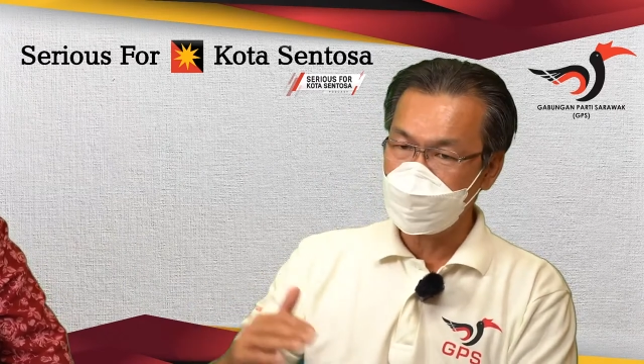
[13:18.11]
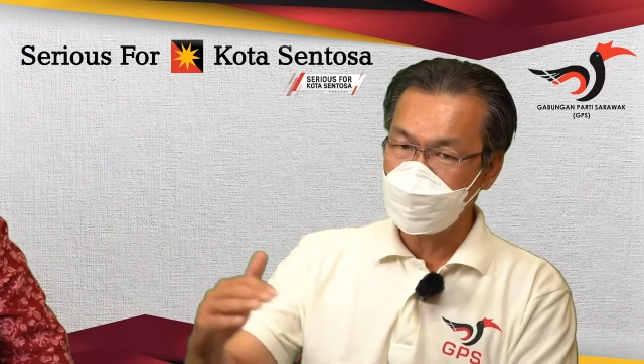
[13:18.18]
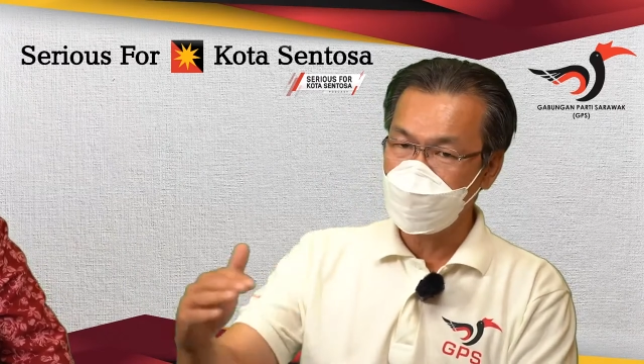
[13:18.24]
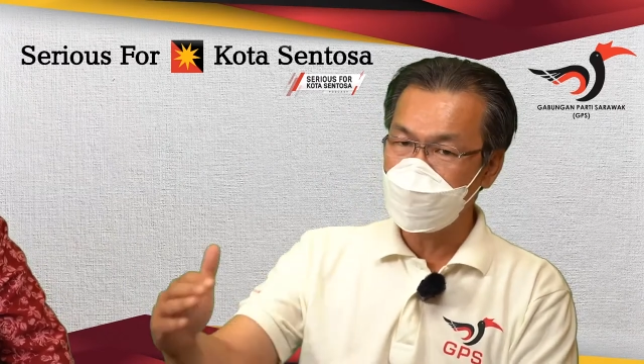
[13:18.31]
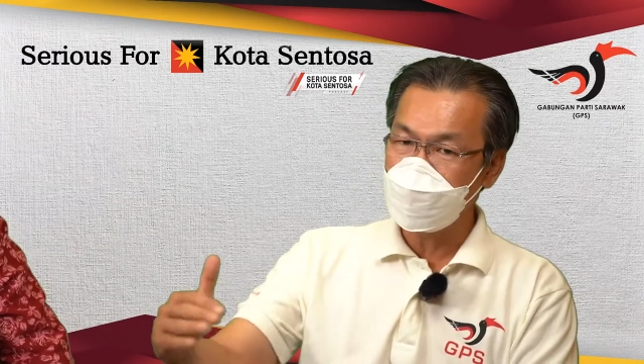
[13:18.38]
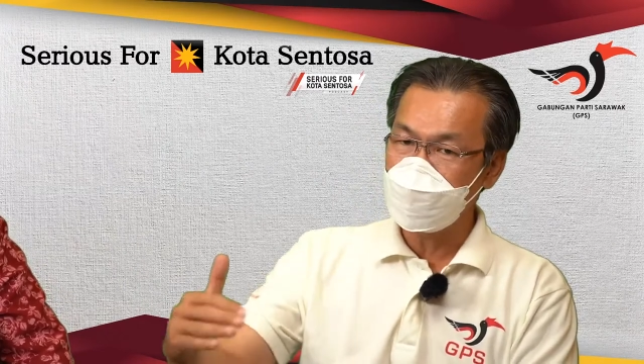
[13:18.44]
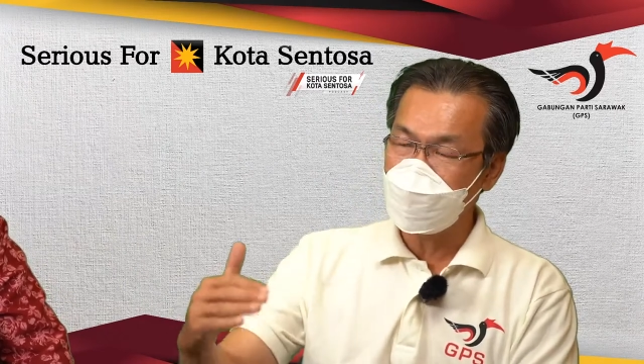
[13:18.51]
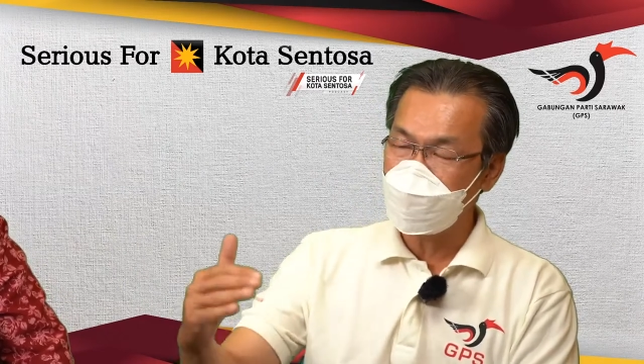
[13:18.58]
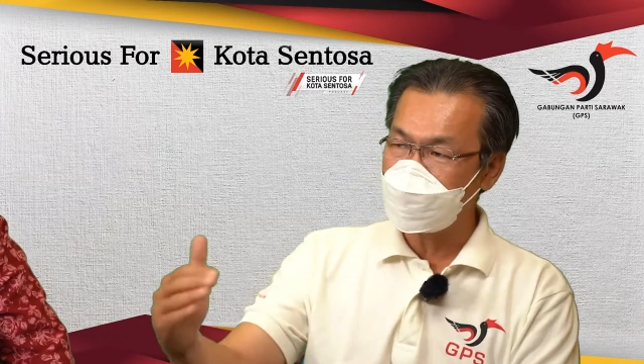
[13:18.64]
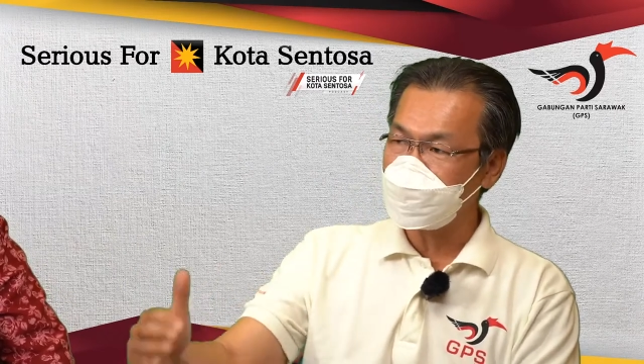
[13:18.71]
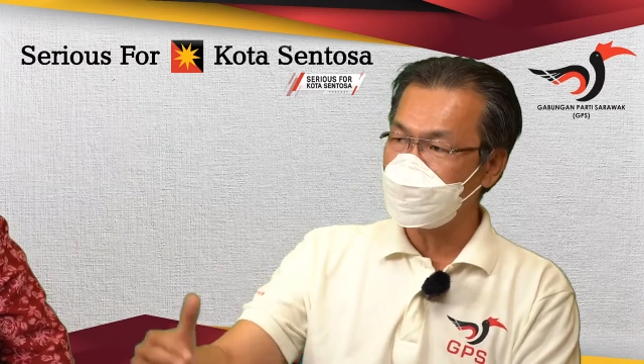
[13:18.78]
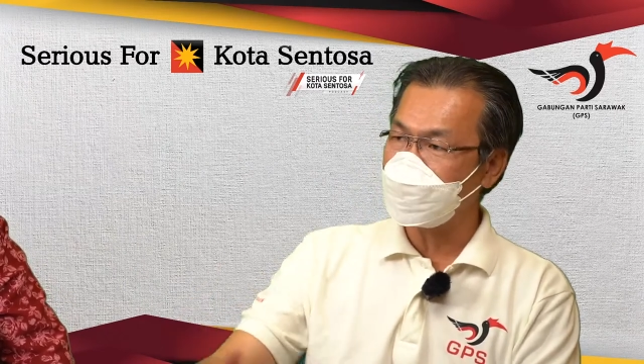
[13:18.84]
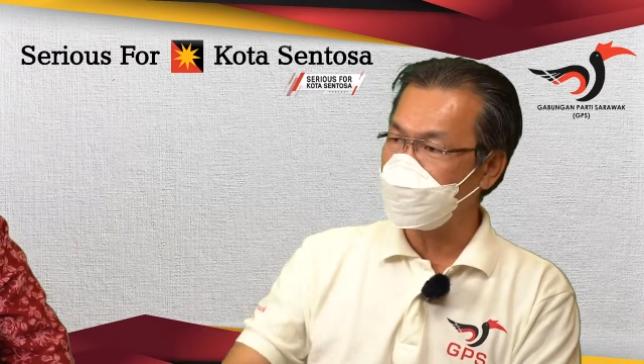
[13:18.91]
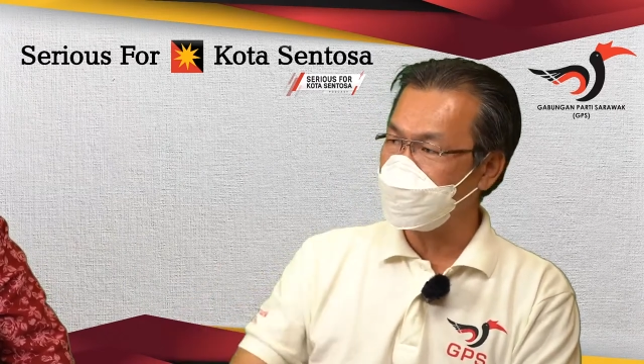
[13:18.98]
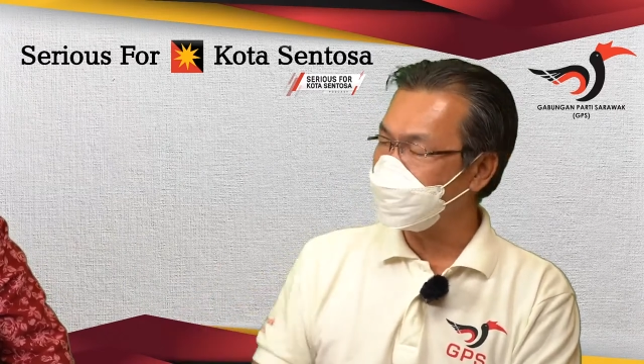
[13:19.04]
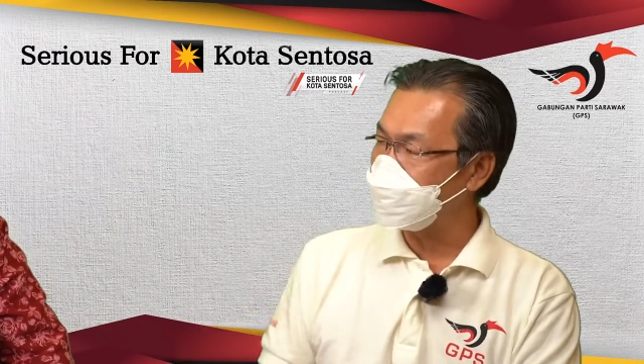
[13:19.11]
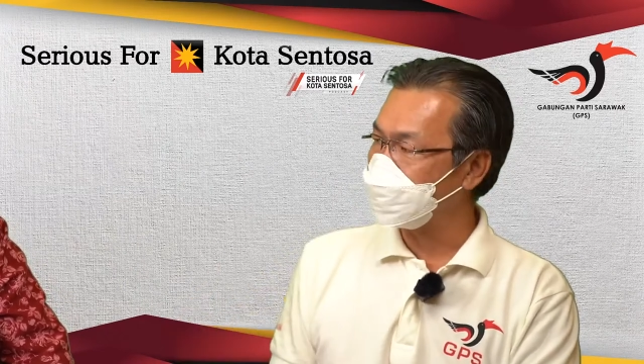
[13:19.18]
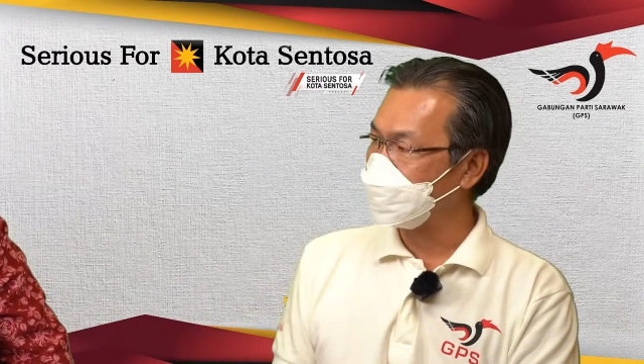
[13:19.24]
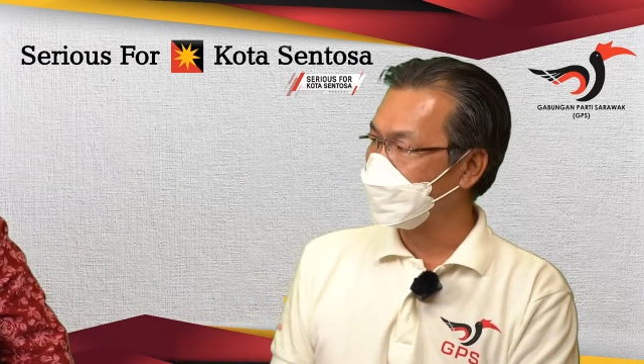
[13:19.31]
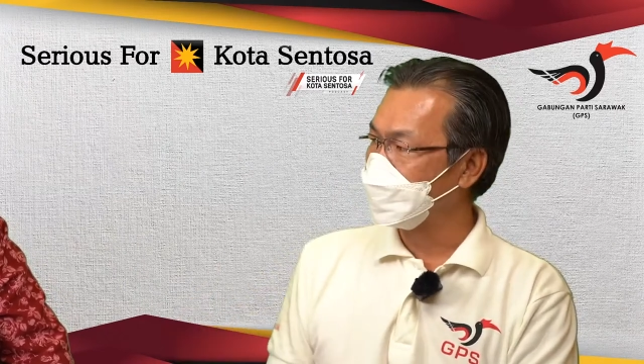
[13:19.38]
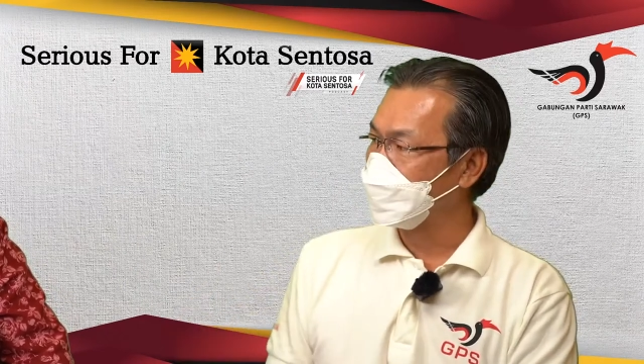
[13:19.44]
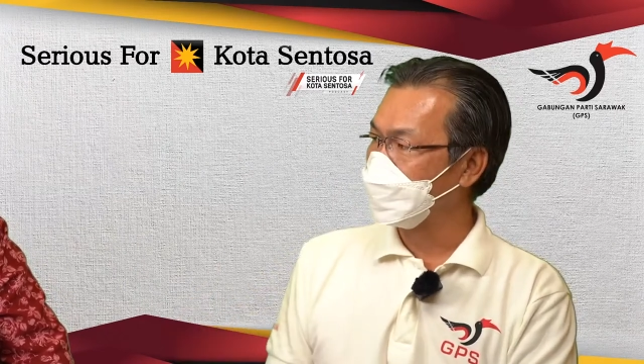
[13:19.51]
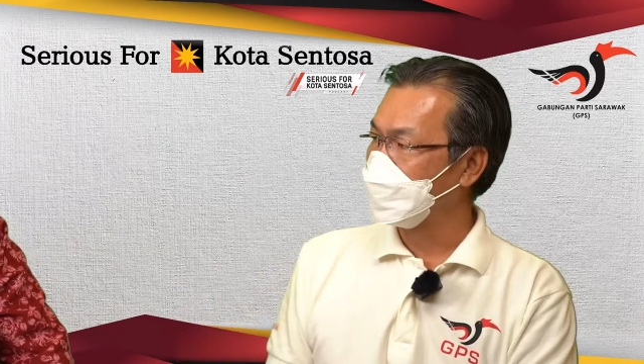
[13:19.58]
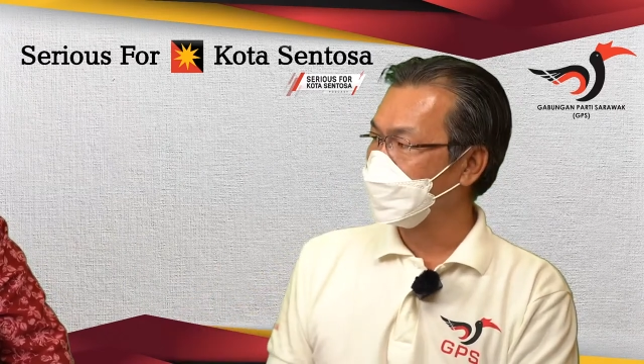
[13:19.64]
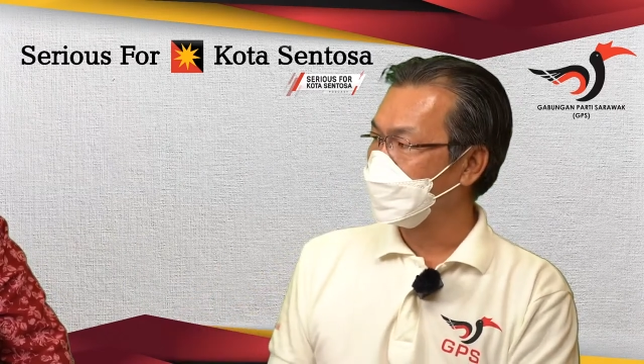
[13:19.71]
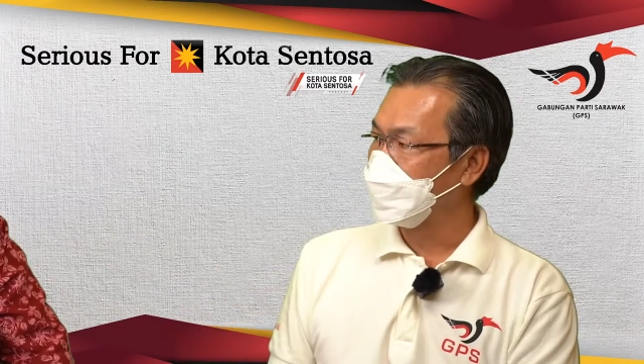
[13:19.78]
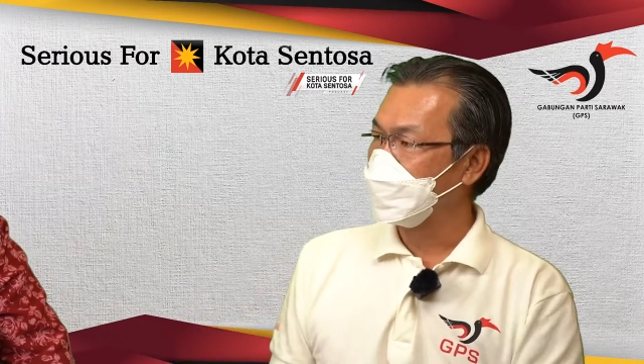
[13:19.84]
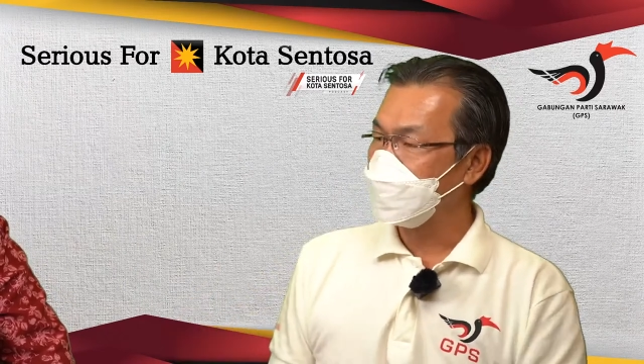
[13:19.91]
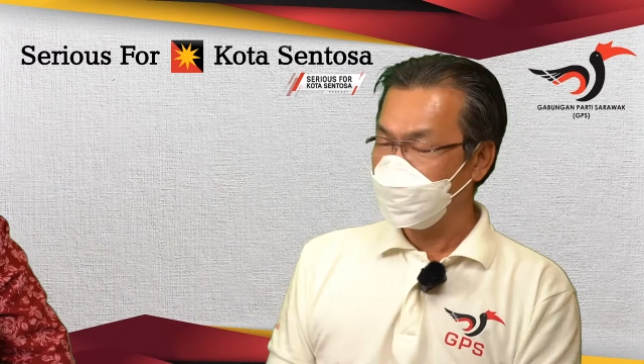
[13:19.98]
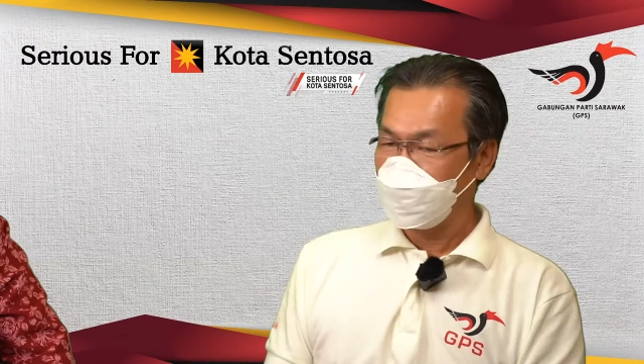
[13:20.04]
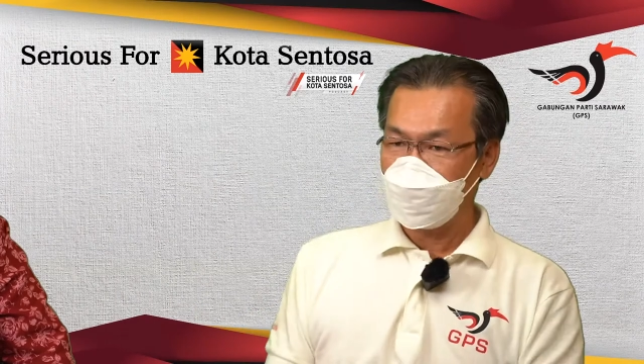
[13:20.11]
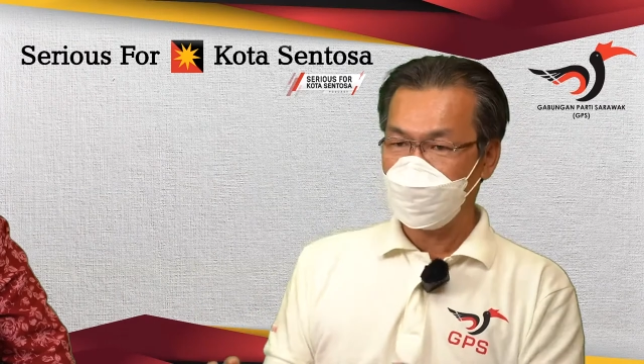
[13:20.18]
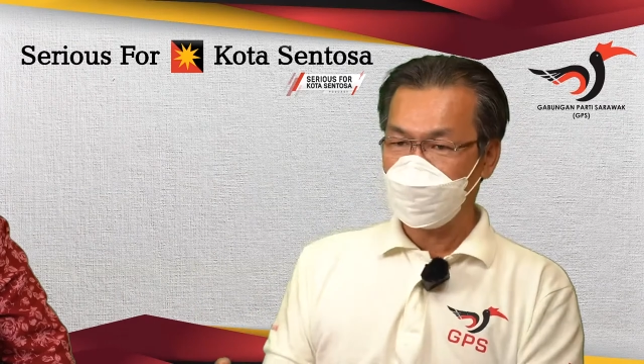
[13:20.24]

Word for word: when the election comes, it's very,